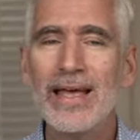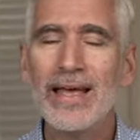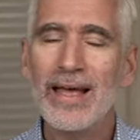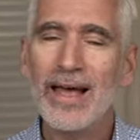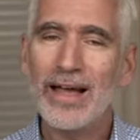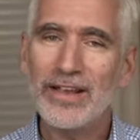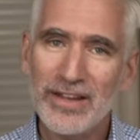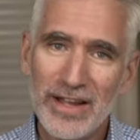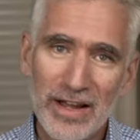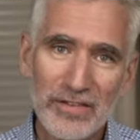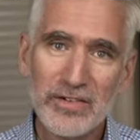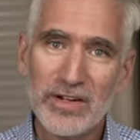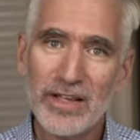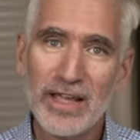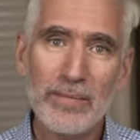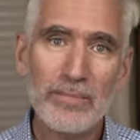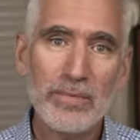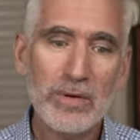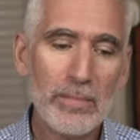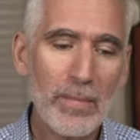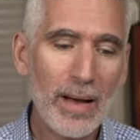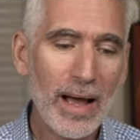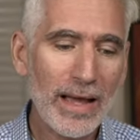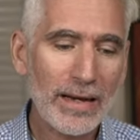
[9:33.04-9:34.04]
And you have to
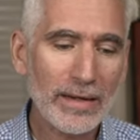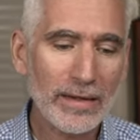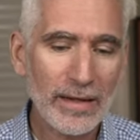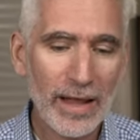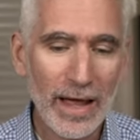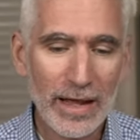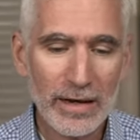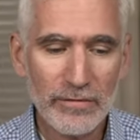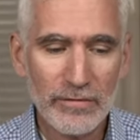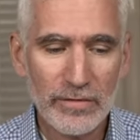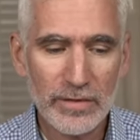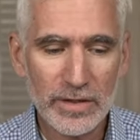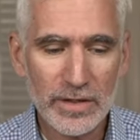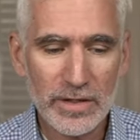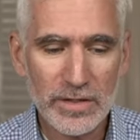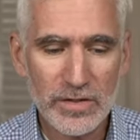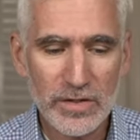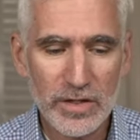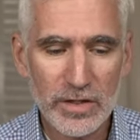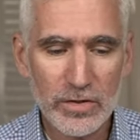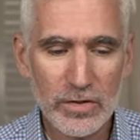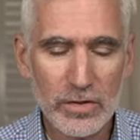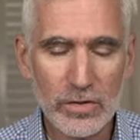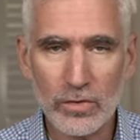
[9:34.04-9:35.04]
keep in mind, a lot of the
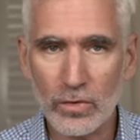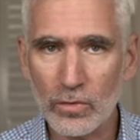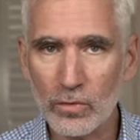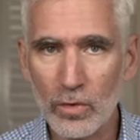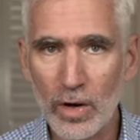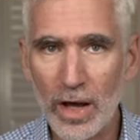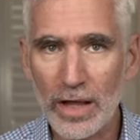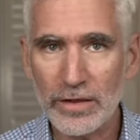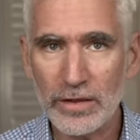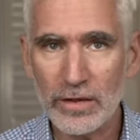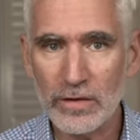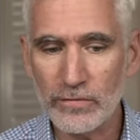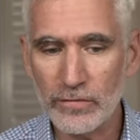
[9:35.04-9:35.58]
decisions on Roth